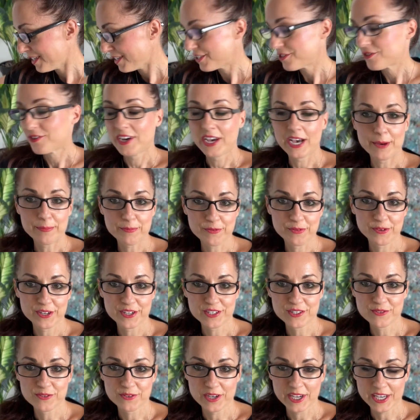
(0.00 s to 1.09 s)
So I
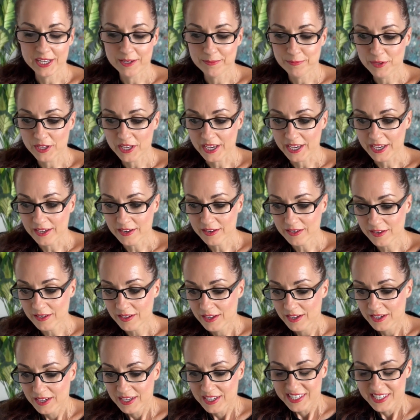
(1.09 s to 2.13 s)
upgraded to an NBN.